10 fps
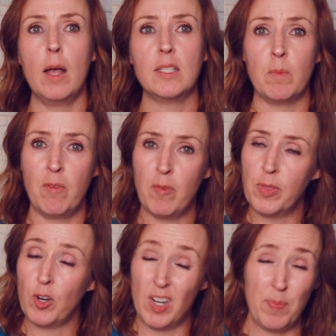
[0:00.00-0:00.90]
some of them,
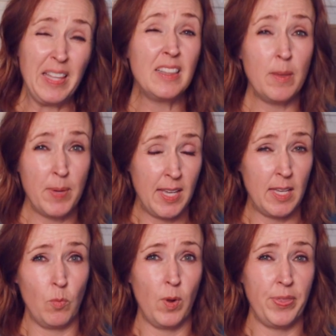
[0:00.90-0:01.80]
they're going to be
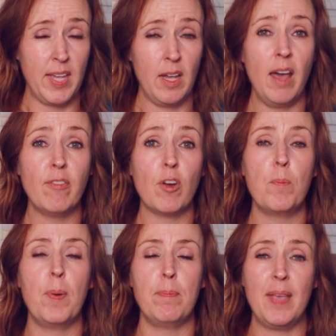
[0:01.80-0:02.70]
limited in what they cover,
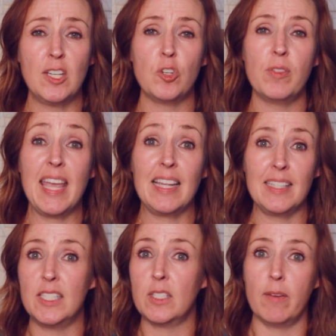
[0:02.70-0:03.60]
but make sure they at
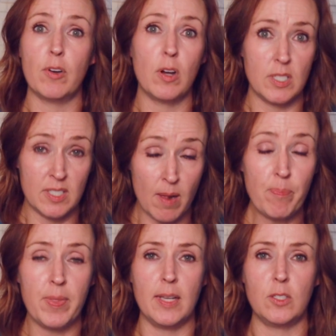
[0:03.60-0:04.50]
least cover
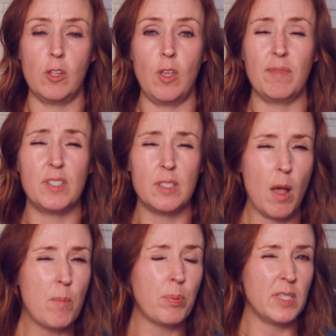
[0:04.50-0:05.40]
something so that you have
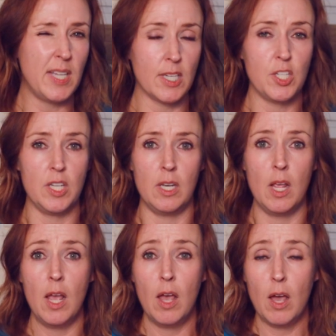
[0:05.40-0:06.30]
some protection
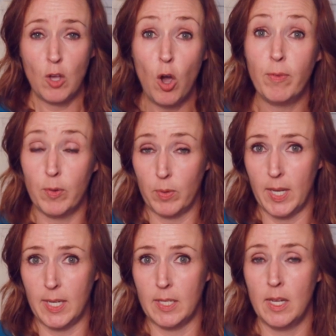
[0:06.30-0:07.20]
COVID
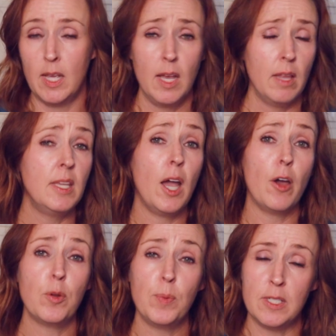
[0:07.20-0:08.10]
related. The
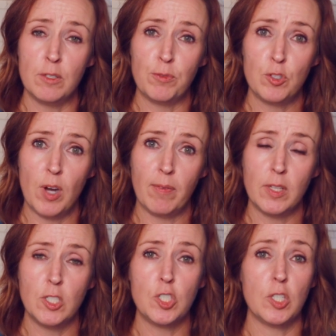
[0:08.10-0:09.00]
other reason for travel
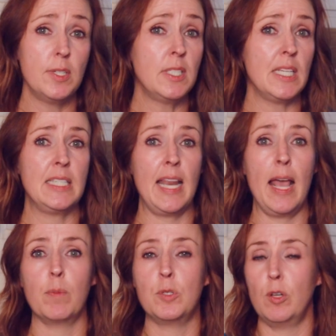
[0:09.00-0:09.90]
insurance is it
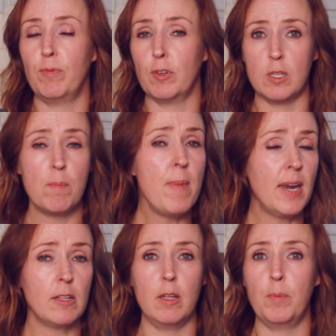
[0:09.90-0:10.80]
helps you if there's a
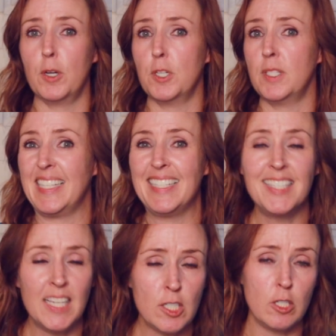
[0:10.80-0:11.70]
medical emergency,
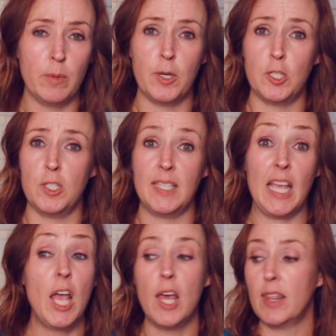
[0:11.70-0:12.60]
dental
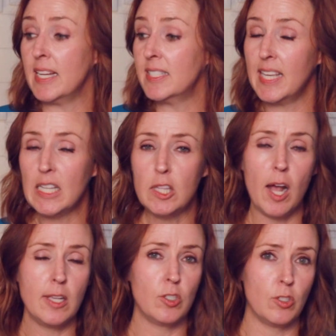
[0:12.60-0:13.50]
emergency, things get
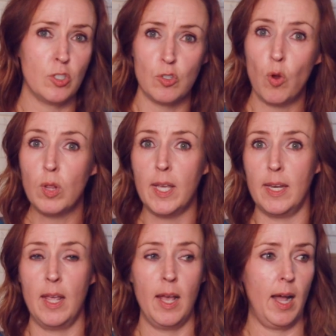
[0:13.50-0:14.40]
lost or
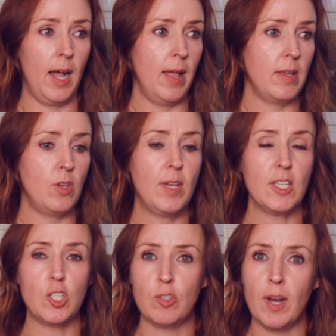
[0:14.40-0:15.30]
stolen, you
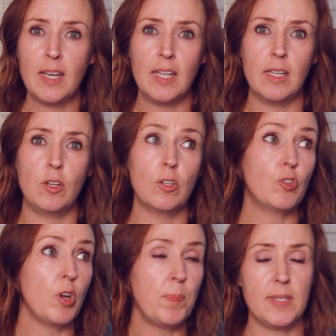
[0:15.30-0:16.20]
get stranded, your
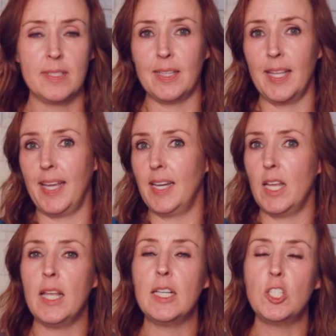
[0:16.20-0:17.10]
trip is delayed.
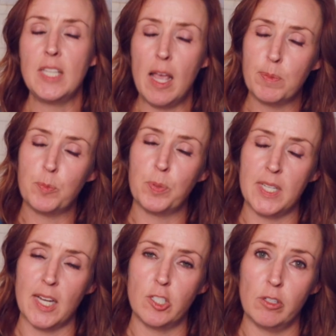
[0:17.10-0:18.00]
It just helps
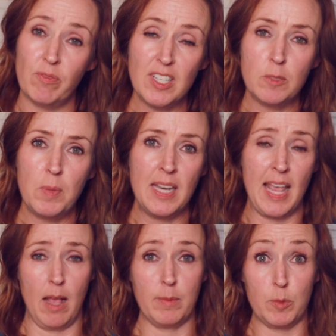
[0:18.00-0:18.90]
protect your investment,
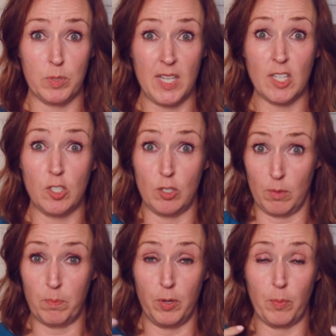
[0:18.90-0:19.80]
helps protect
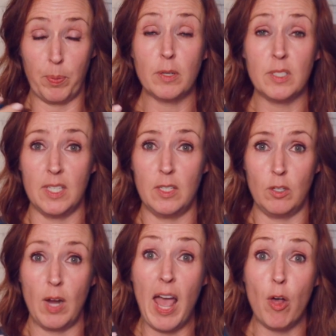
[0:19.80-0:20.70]
your person,
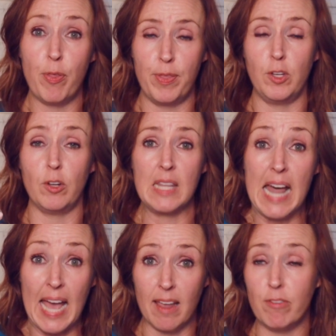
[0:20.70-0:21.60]
your health, and your
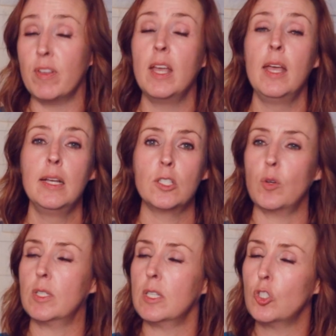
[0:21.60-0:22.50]
life.
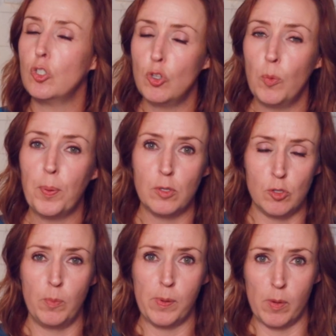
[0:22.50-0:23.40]
So it's super
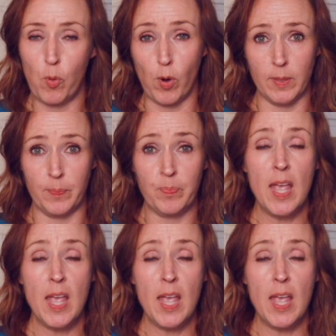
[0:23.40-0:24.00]
important.